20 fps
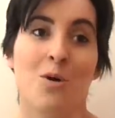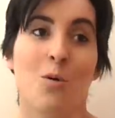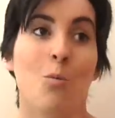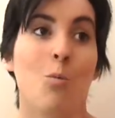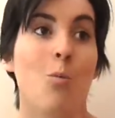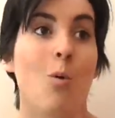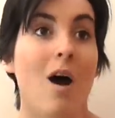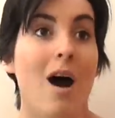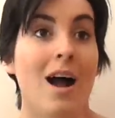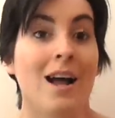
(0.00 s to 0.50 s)

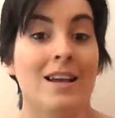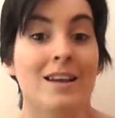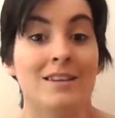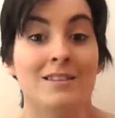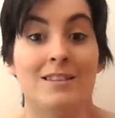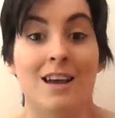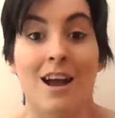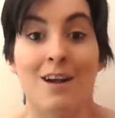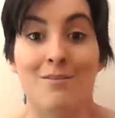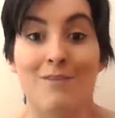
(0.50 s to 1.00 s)
Why
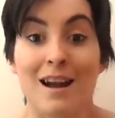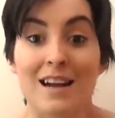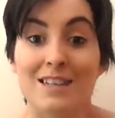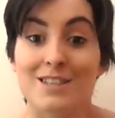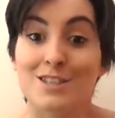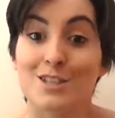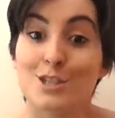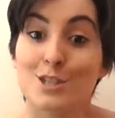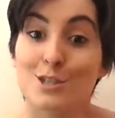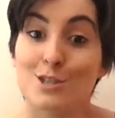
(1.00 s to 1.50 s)
are
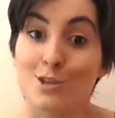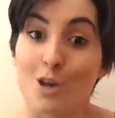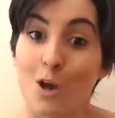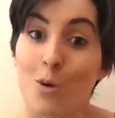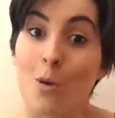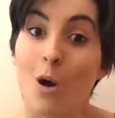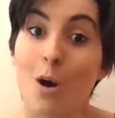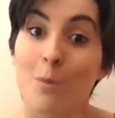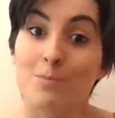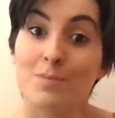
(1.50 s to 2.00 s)
directors
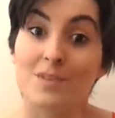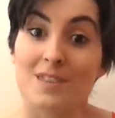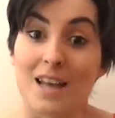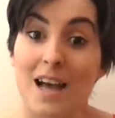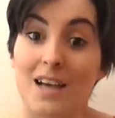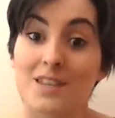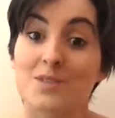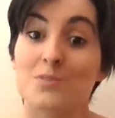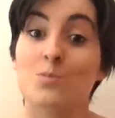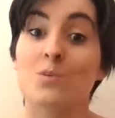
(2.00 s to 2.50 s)
so
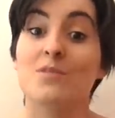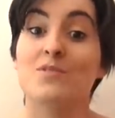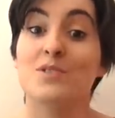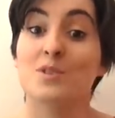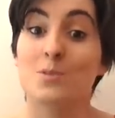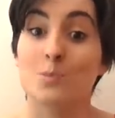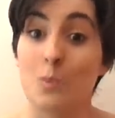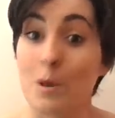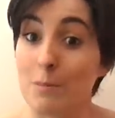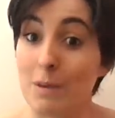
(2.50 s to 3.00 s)
obsessed with
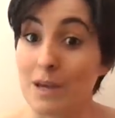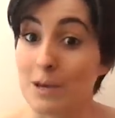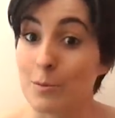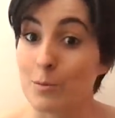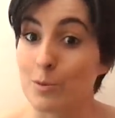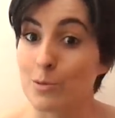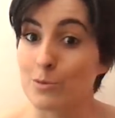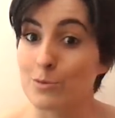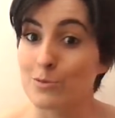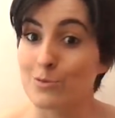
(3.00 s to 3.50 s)
swimming
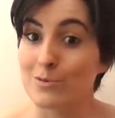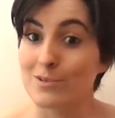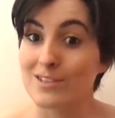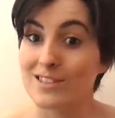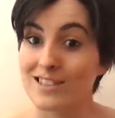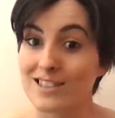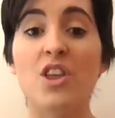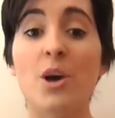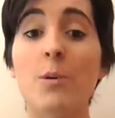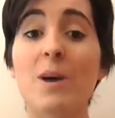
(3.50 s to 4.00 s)

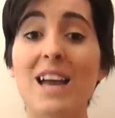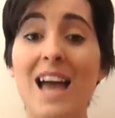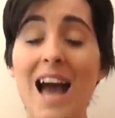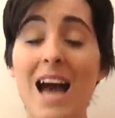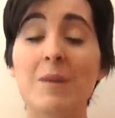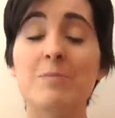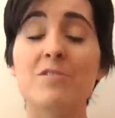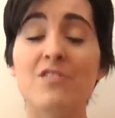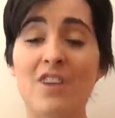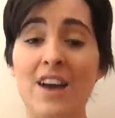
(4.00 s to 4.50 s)
pools? Though I
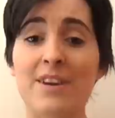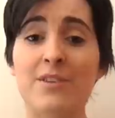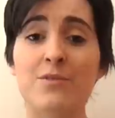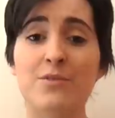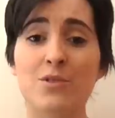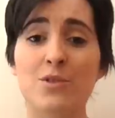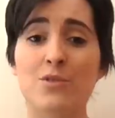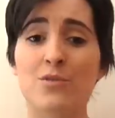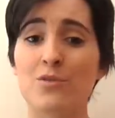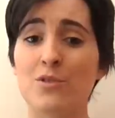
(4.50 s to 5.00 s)
am
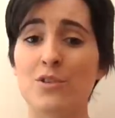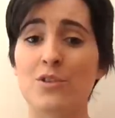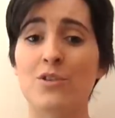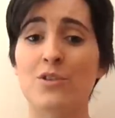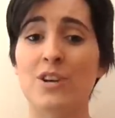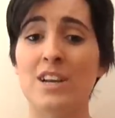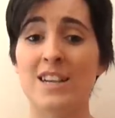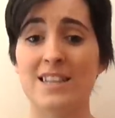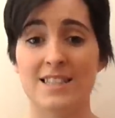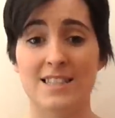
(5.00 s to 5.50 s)
thankful
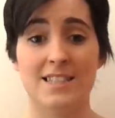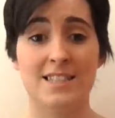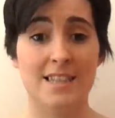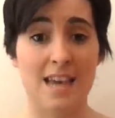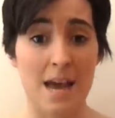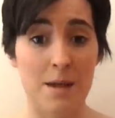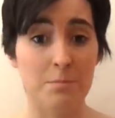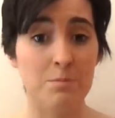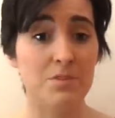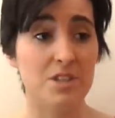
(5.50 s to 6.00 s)
for its
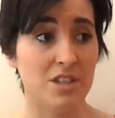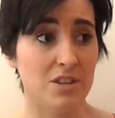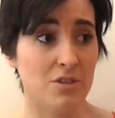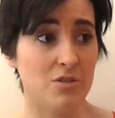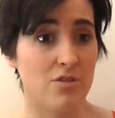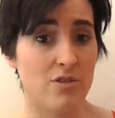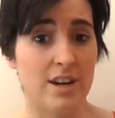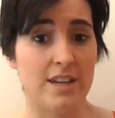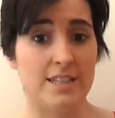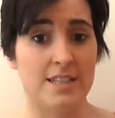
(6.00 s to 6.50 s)
attempt in
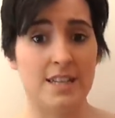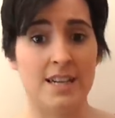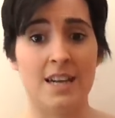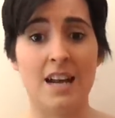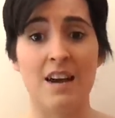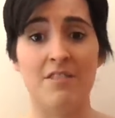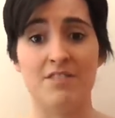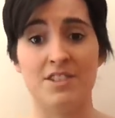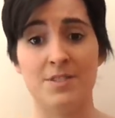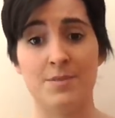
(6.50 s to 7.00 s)
creating an
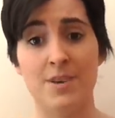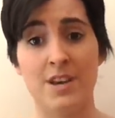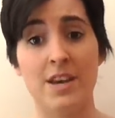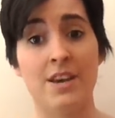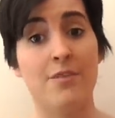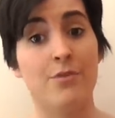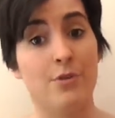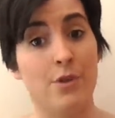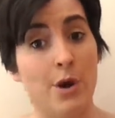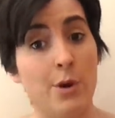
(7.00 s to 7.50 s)

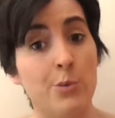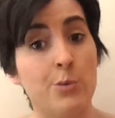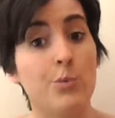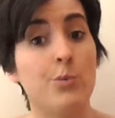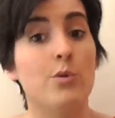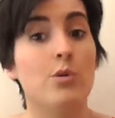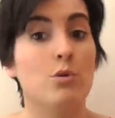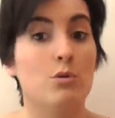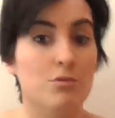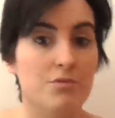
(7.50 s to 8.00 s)
atmosphere, though
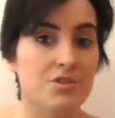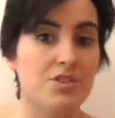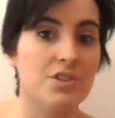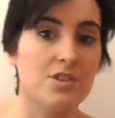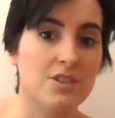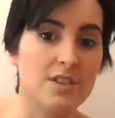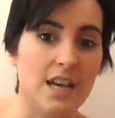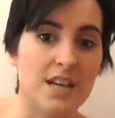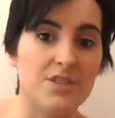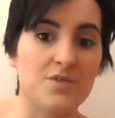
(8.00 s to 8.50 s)

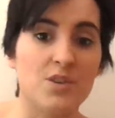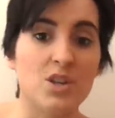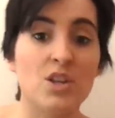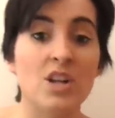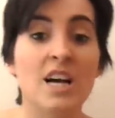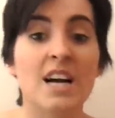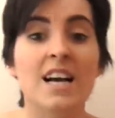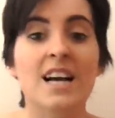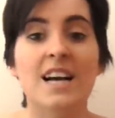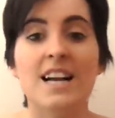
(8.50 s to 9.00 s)

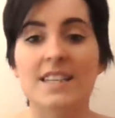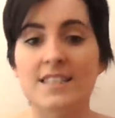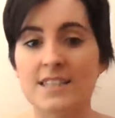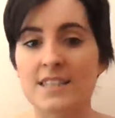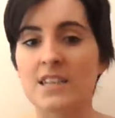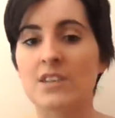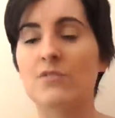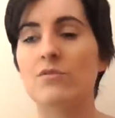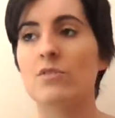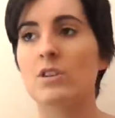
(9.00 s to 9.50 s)
unsuccessful,
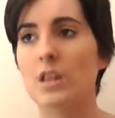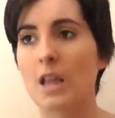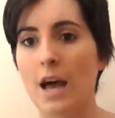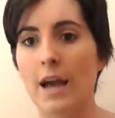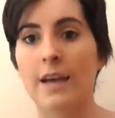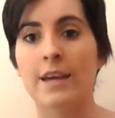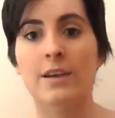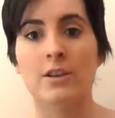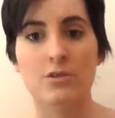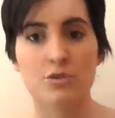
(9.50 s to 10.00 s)
instead of
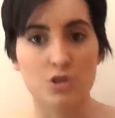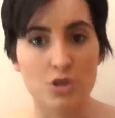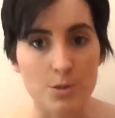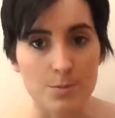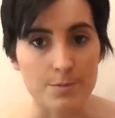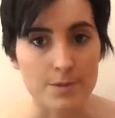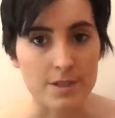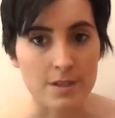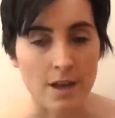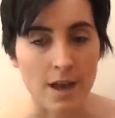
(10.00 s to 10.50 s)
relying on
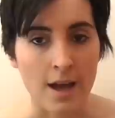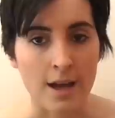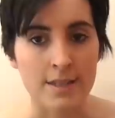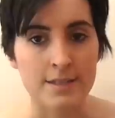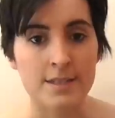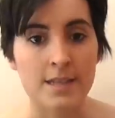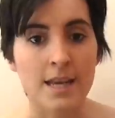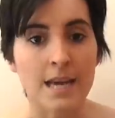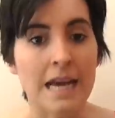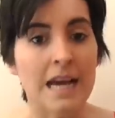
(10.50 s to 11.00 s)
jump
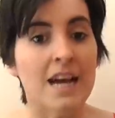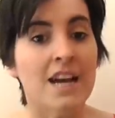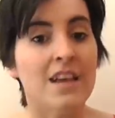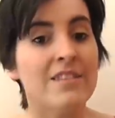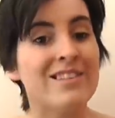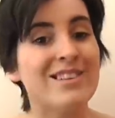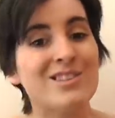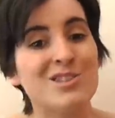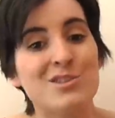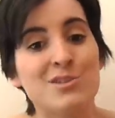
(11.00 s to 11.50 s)
scares,
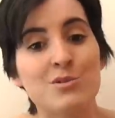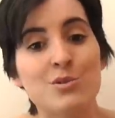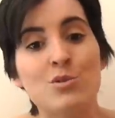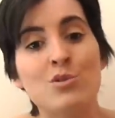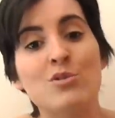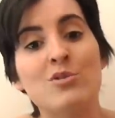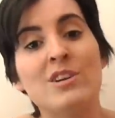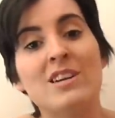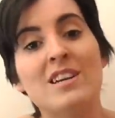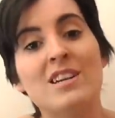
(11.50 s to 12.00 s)
the
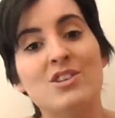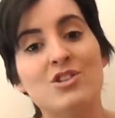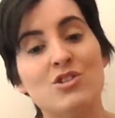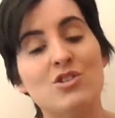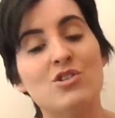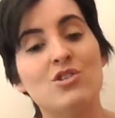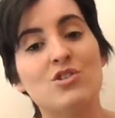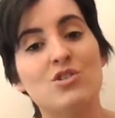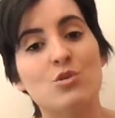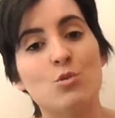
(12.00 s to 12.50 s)
story is
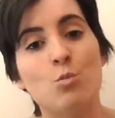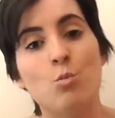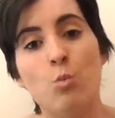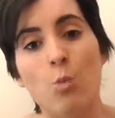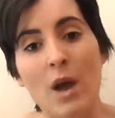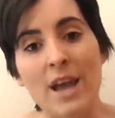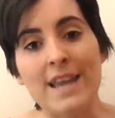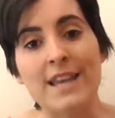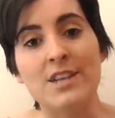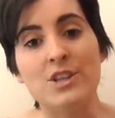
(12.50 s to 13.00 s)
just
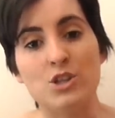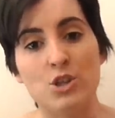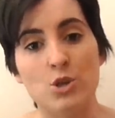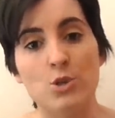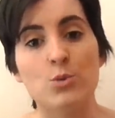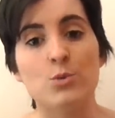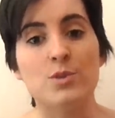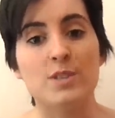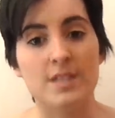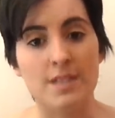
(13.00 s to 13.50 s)
way
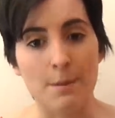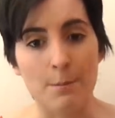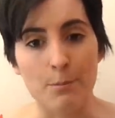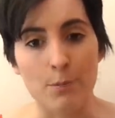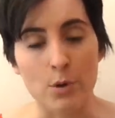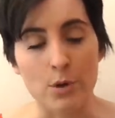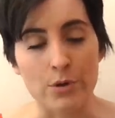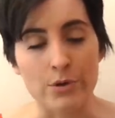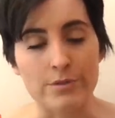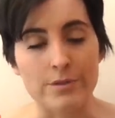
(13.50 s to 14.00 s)
too
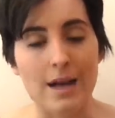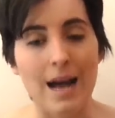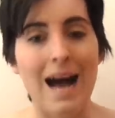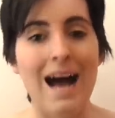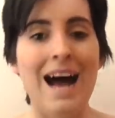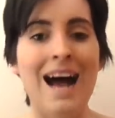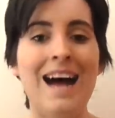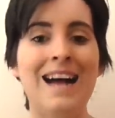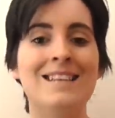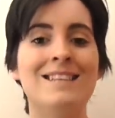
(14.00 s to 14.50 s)
simple
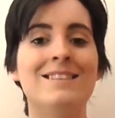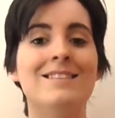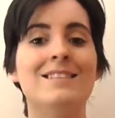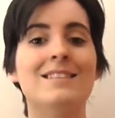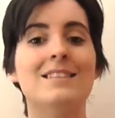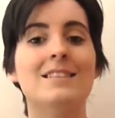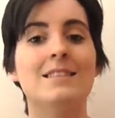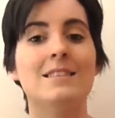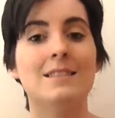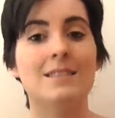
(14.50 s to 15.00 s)

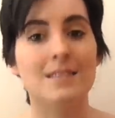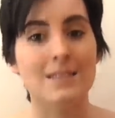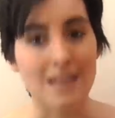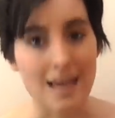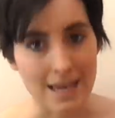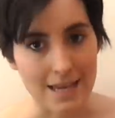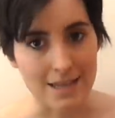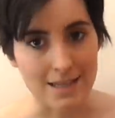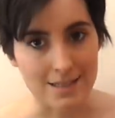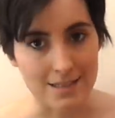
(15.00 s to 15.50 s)
and
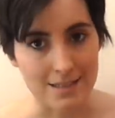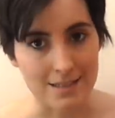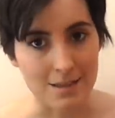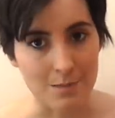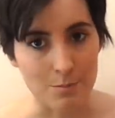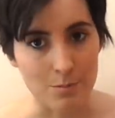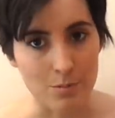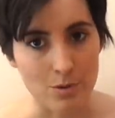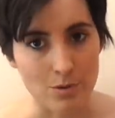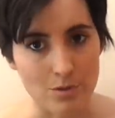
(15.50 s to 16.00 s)
stays
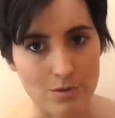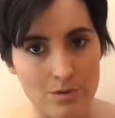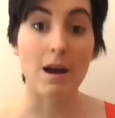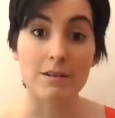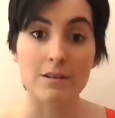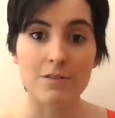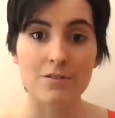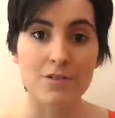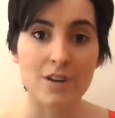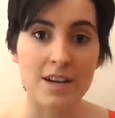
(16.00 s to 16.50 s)
simple.
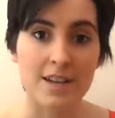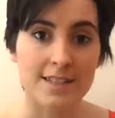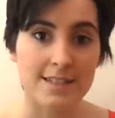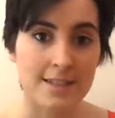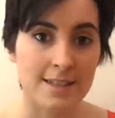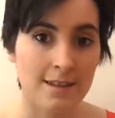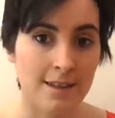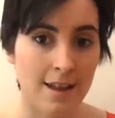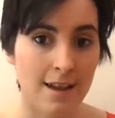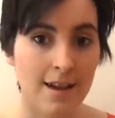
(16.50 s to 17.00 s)
Paraphrase
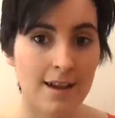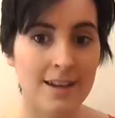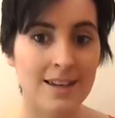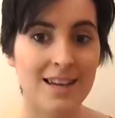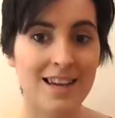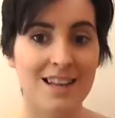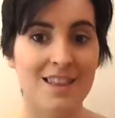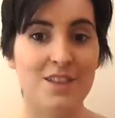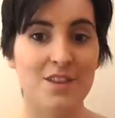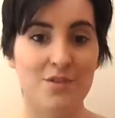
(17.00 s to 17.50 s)
a line
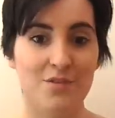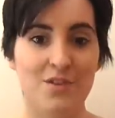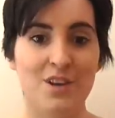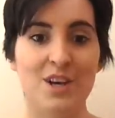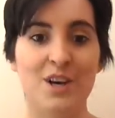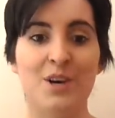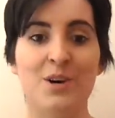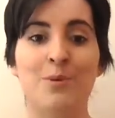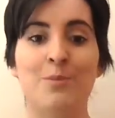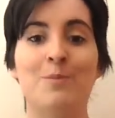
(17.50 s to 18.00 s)
in the
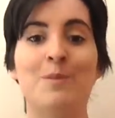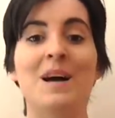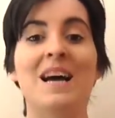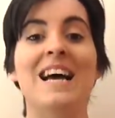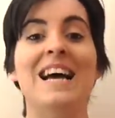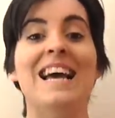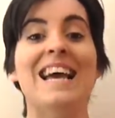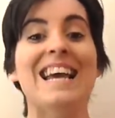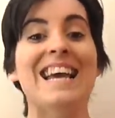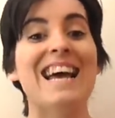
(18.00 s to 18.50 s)
film,
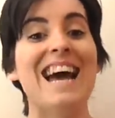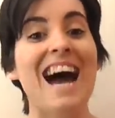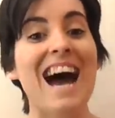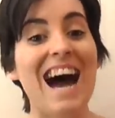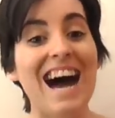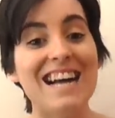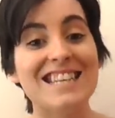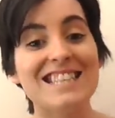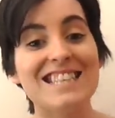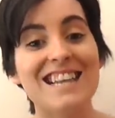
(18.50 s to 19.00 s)
it
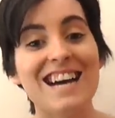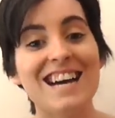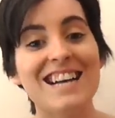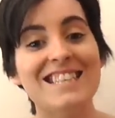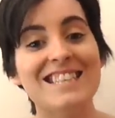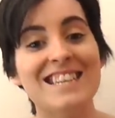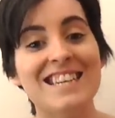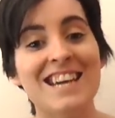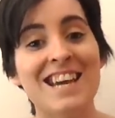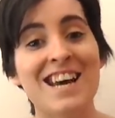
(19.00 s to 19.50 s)
had an
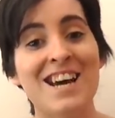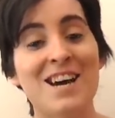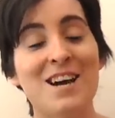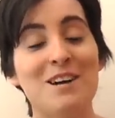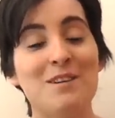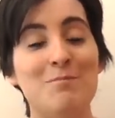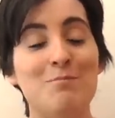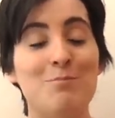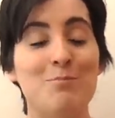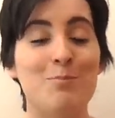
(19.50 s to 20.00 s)

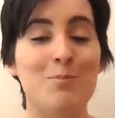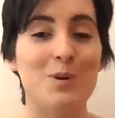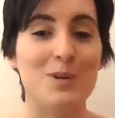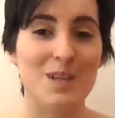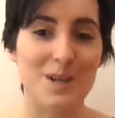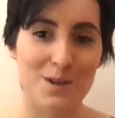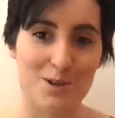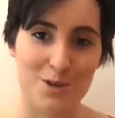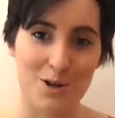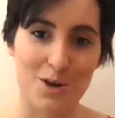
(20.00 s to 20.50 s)
idea, but
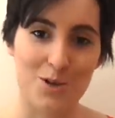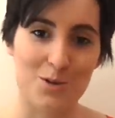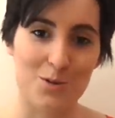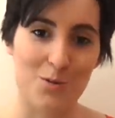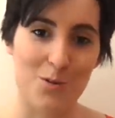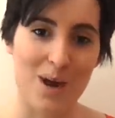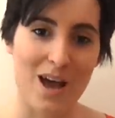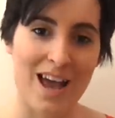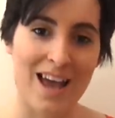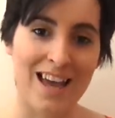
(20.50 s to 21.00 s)
it got
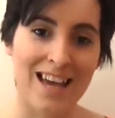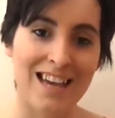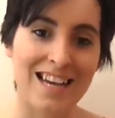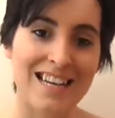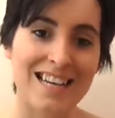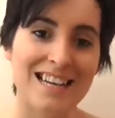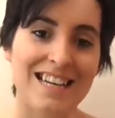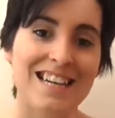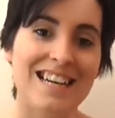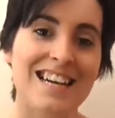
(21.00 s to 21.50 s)
away